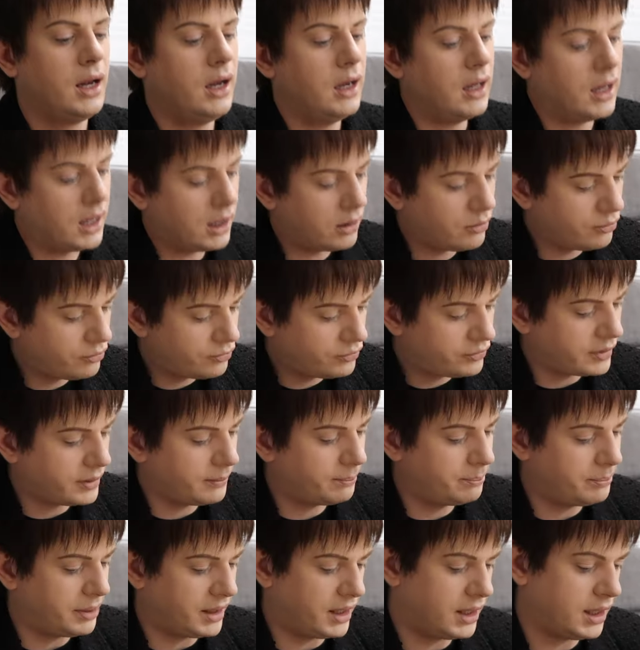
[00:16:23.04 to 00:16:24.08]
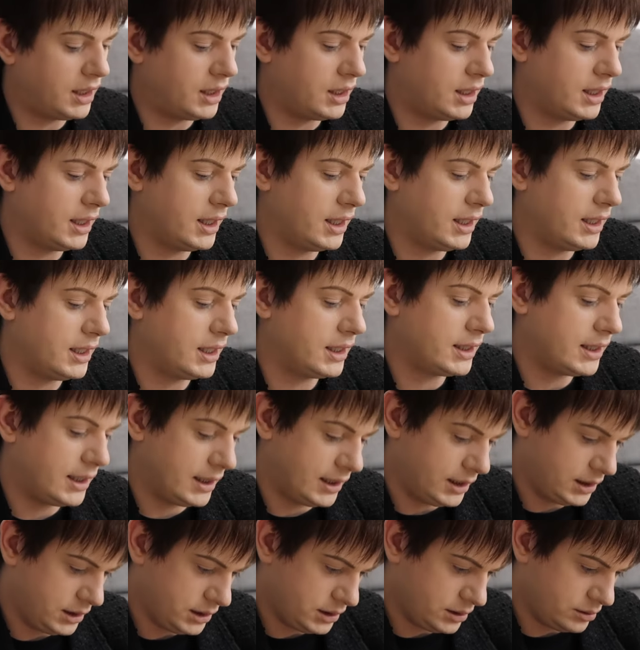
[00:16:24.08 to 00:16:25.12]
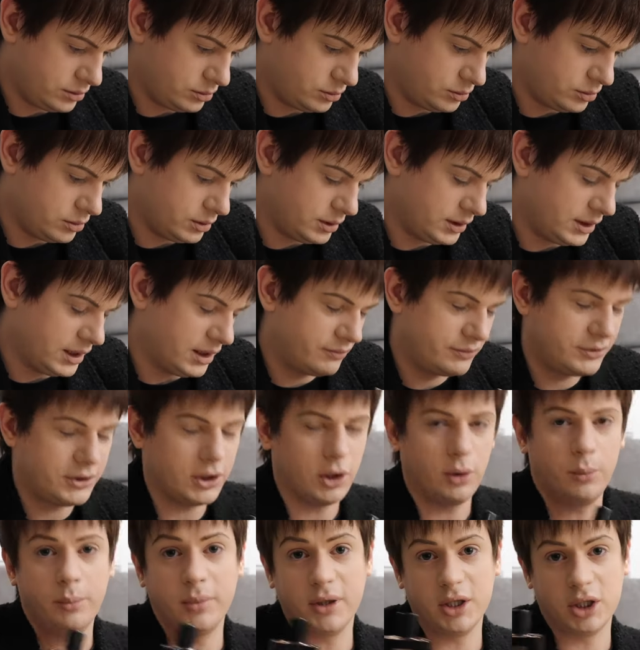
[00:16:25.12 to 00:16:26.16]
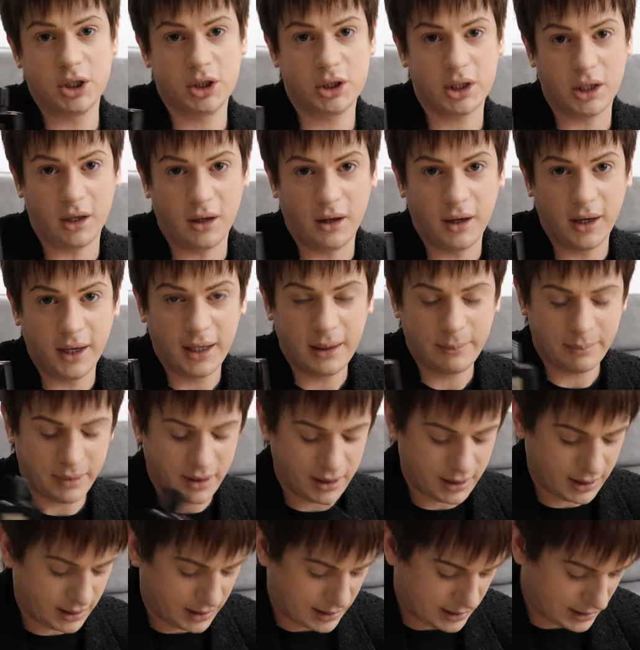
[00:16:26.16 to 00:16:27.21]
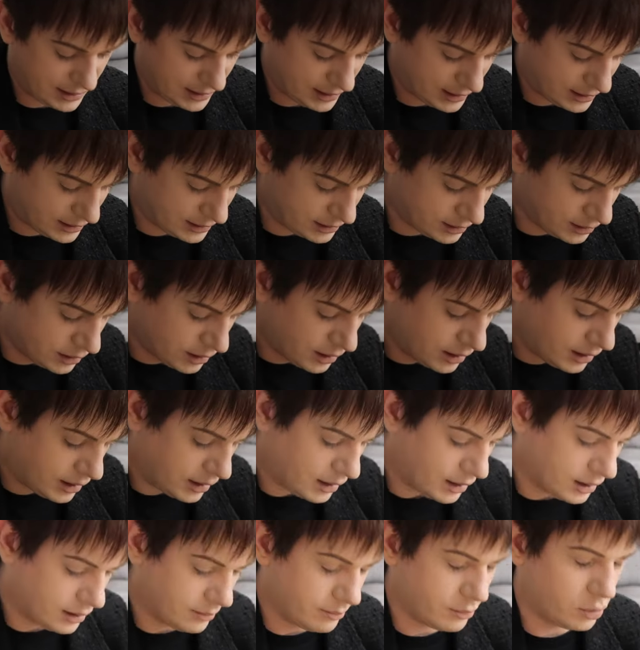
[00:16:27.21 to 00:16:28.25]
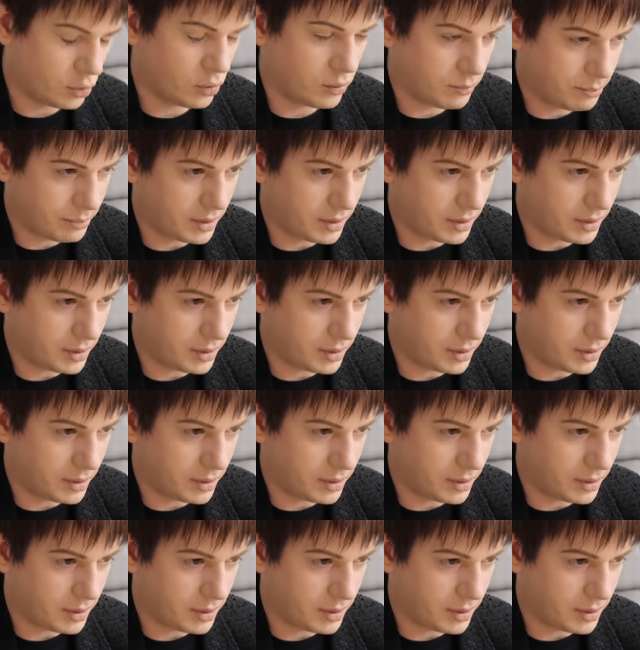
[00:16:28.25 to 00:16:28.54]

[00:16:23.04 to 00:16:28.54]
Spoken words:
Love by Killian, or Love Don't Be Shy by Killian, or